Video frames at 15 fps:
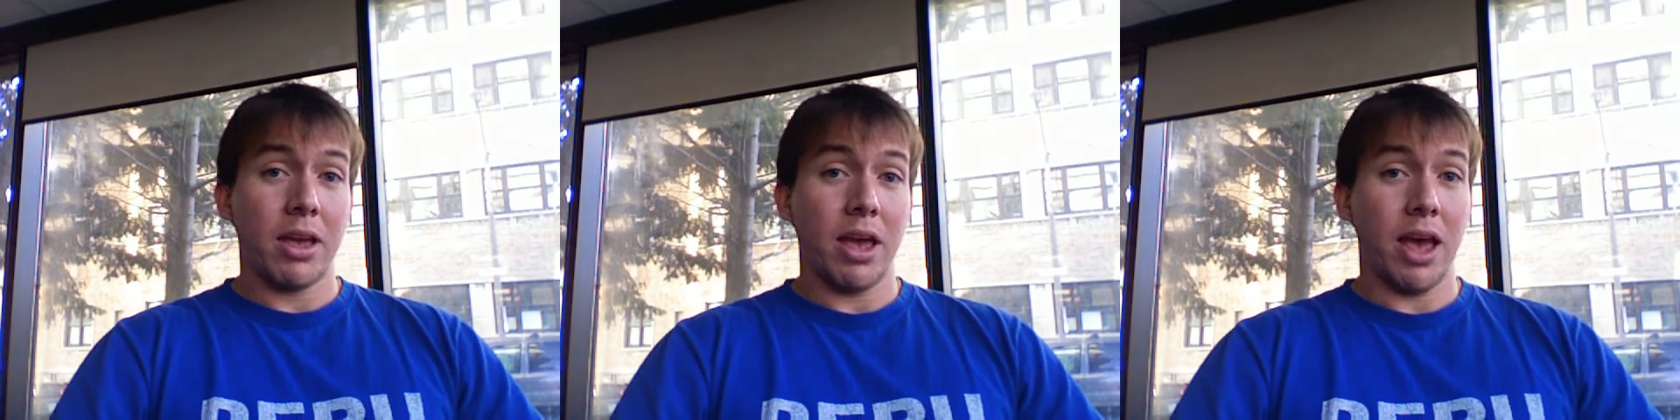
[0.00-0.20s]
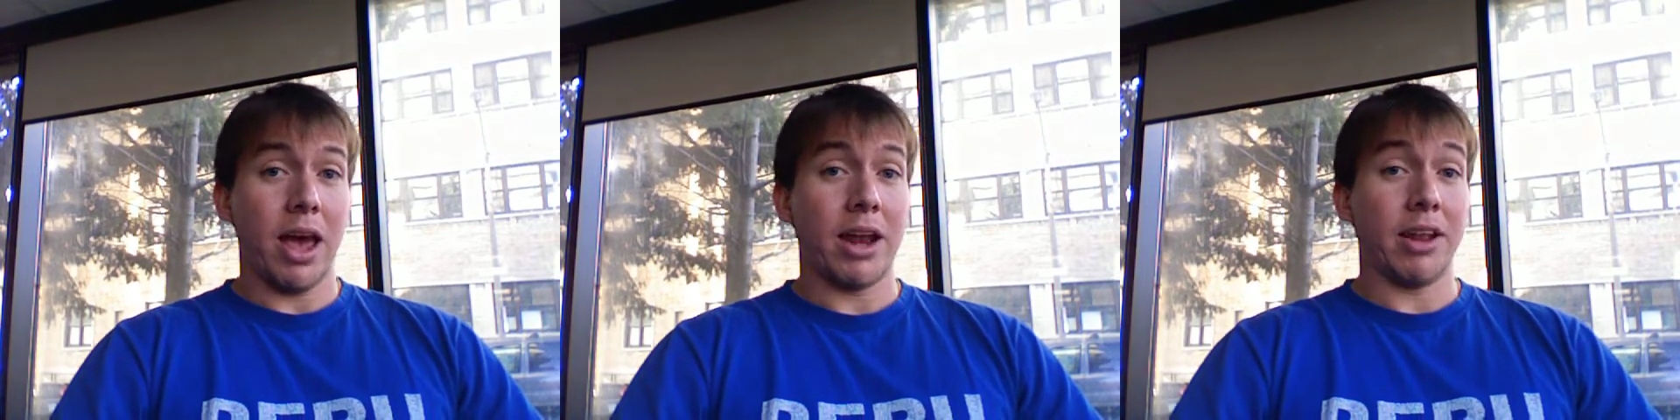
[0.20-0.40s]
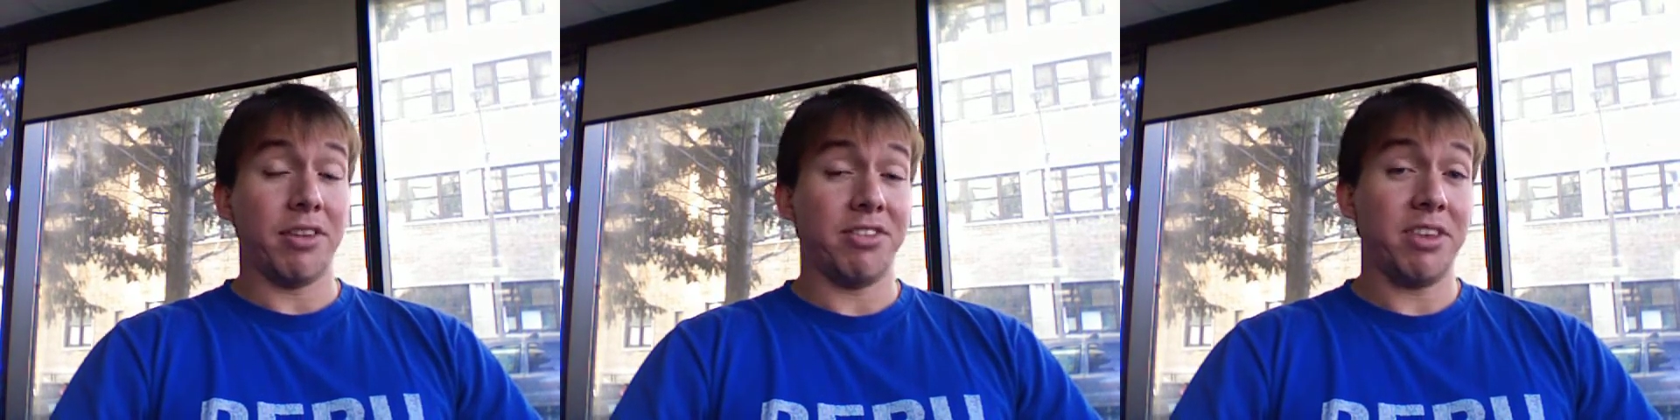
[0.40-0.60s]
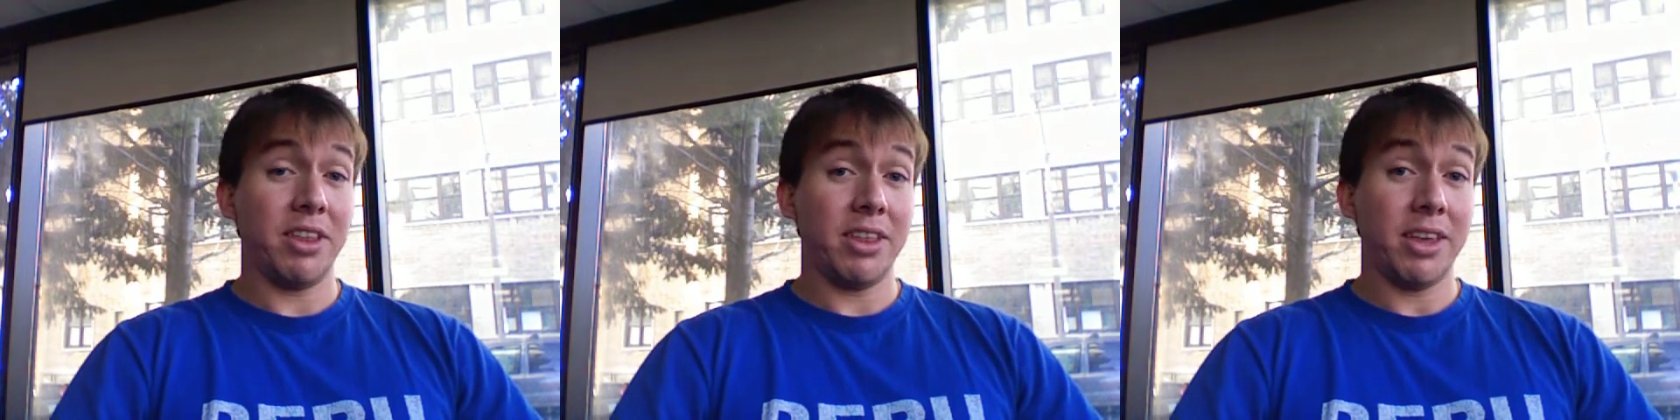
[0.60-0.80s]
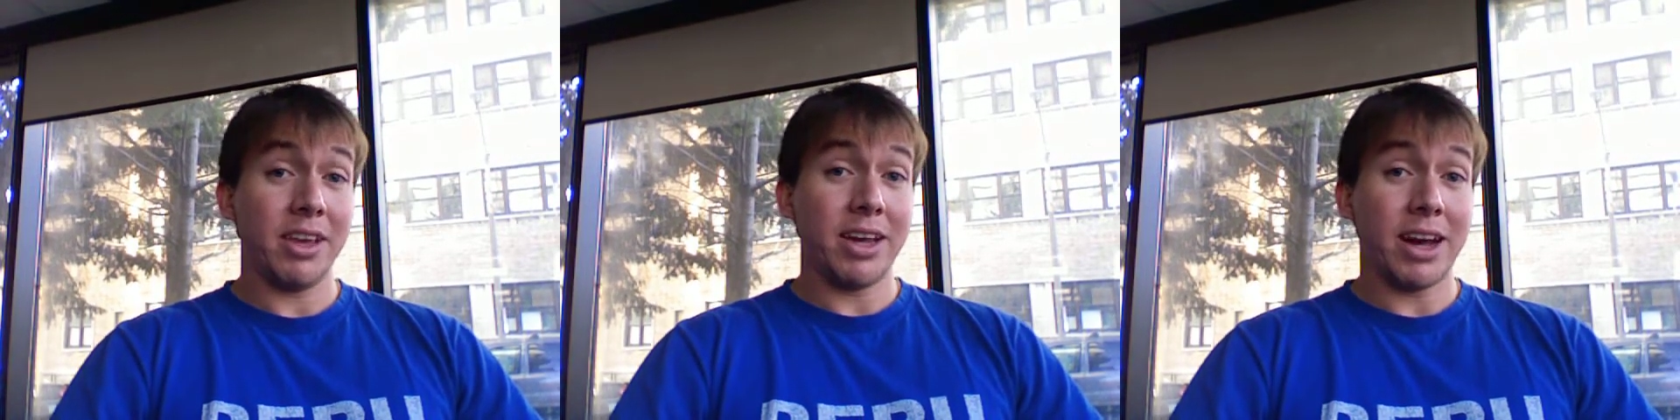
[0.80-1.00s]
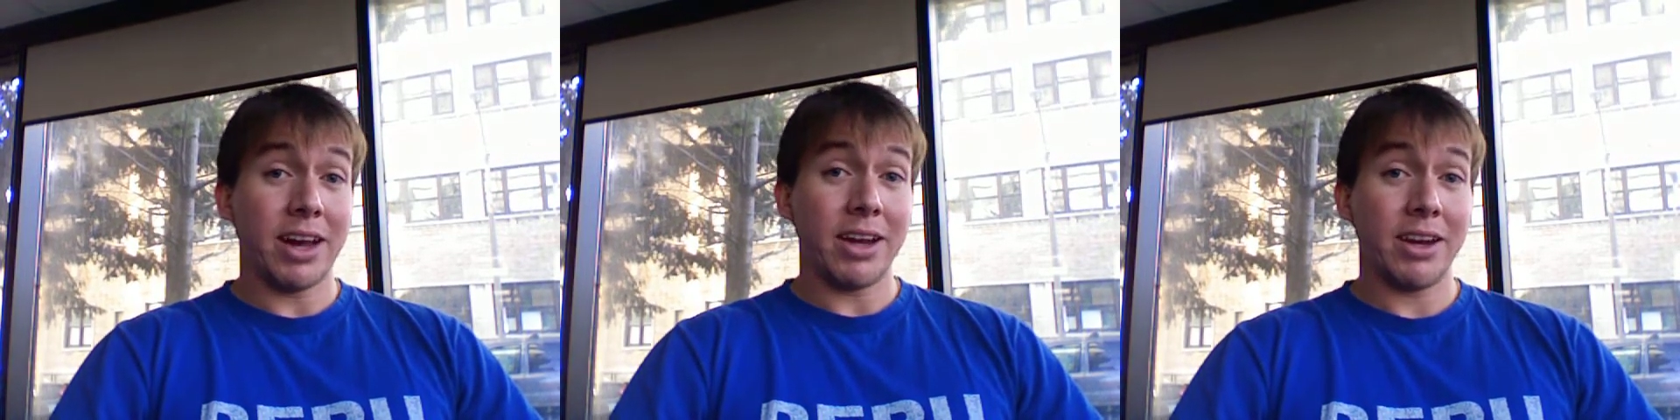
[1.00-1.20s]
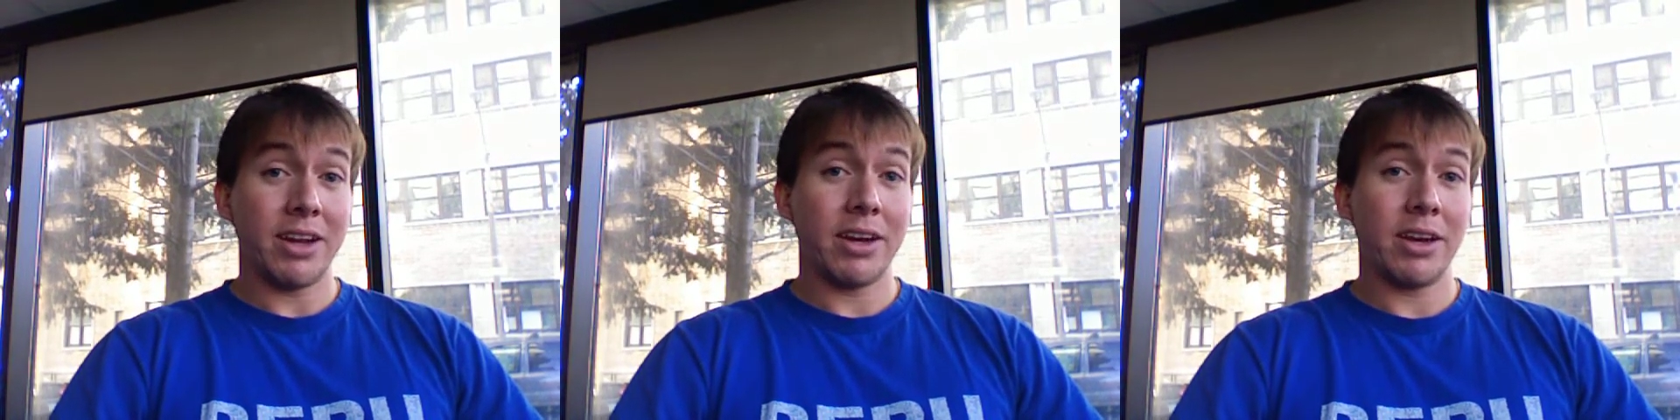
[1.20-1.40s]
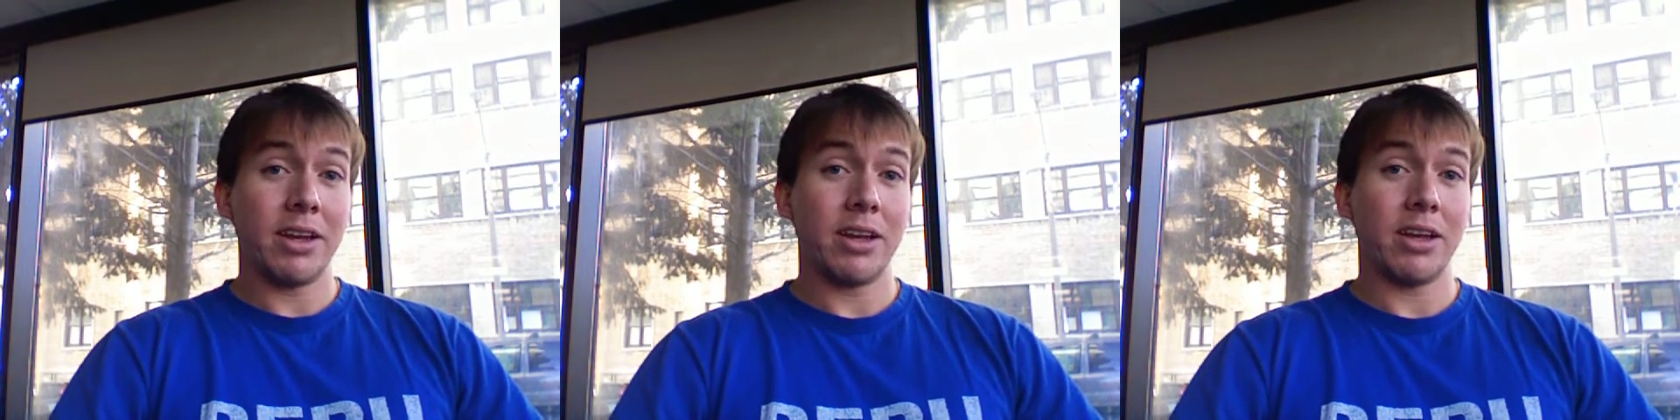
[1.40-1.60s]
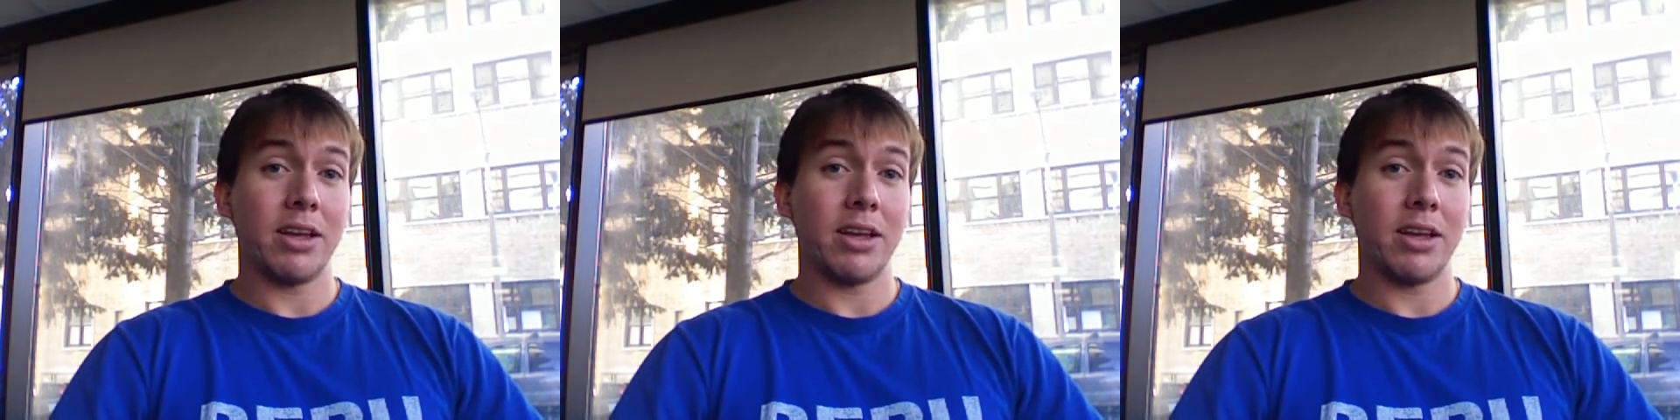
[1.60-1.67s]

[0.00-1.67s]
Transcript: and a CT guided